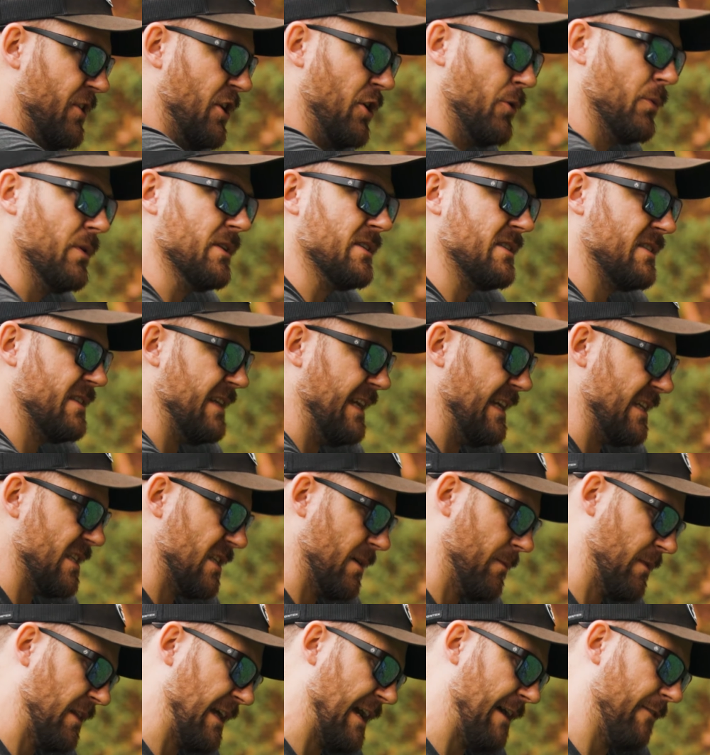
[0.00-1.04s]
you would see
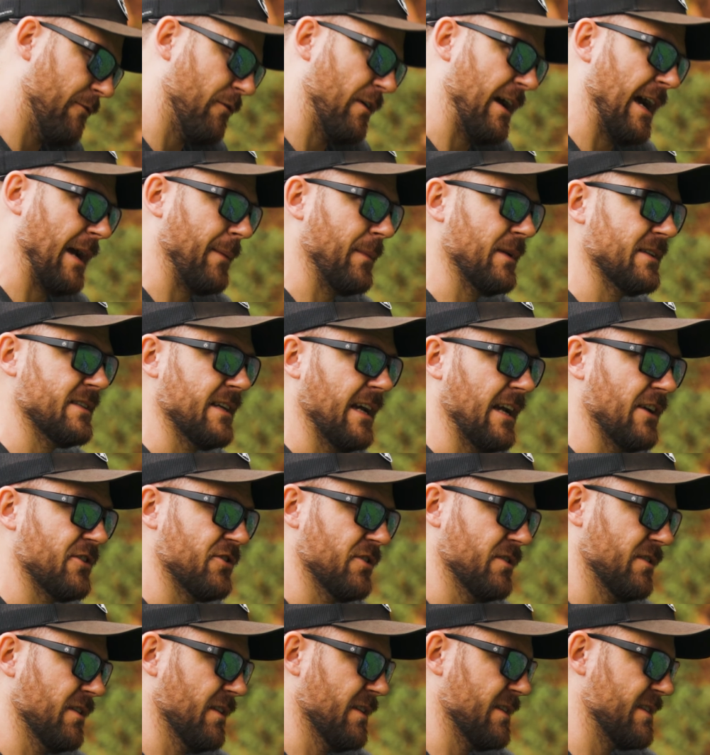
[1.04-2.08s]
some of that
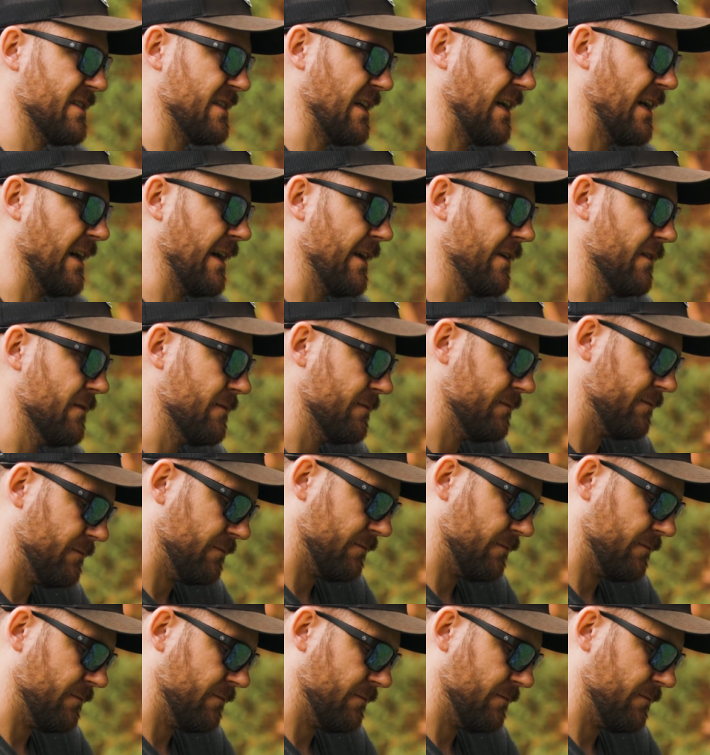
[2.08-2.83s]
fragmentation to the side.